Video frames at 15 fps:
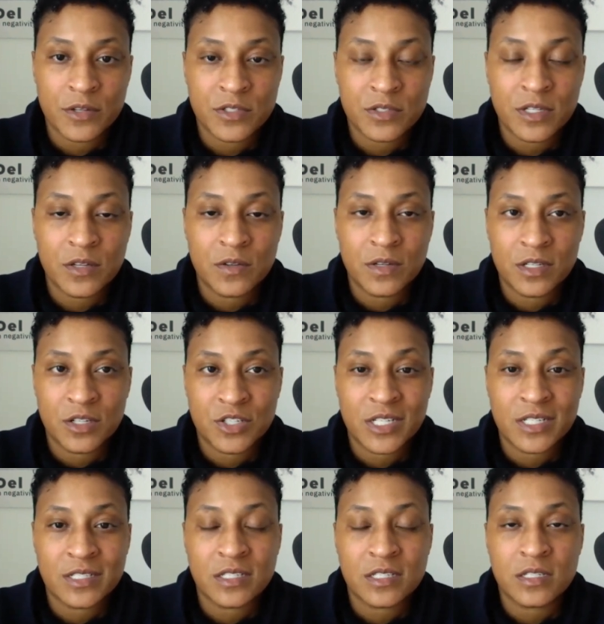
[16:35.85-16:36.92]
so that you get a
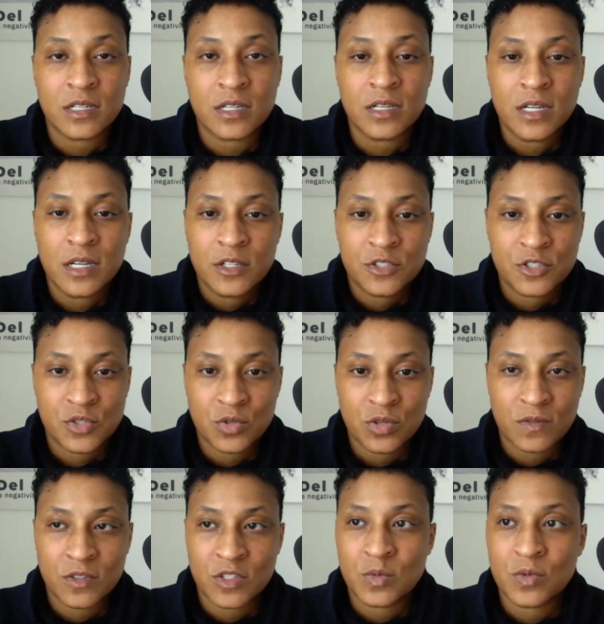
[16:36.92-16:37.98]
chance to just sort
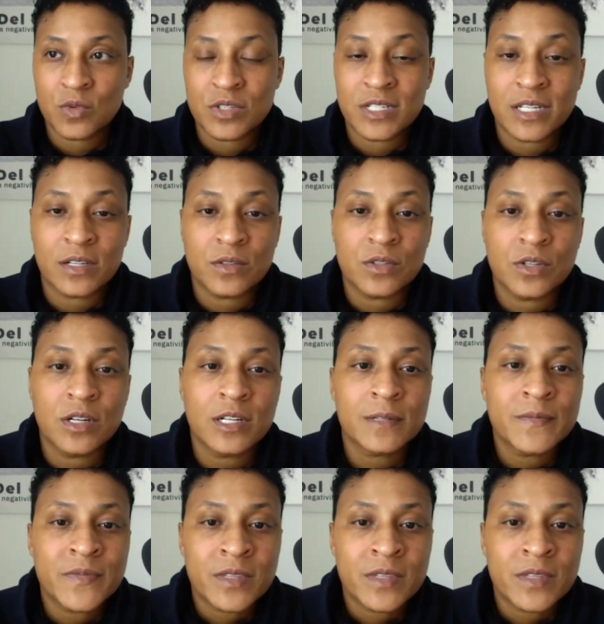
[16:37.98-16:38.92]
of explore and take a look.